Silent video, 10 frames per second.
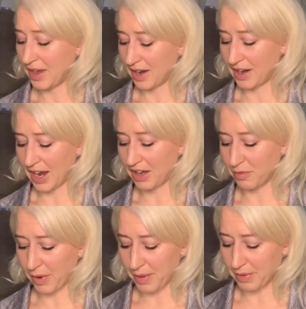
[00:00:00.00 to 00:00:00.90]
and I could
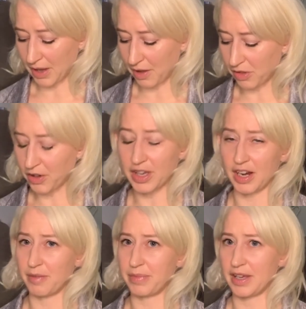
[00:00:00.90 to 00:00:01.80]
probably, I'll look it
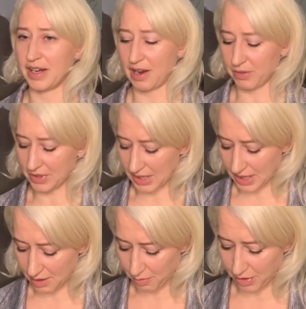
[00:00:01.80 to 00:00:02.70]
up and I will link
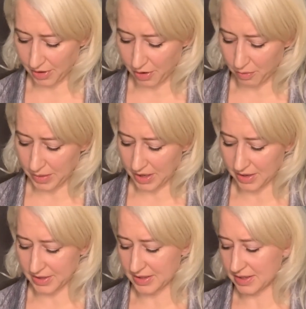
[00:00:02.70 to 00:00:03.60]
it below because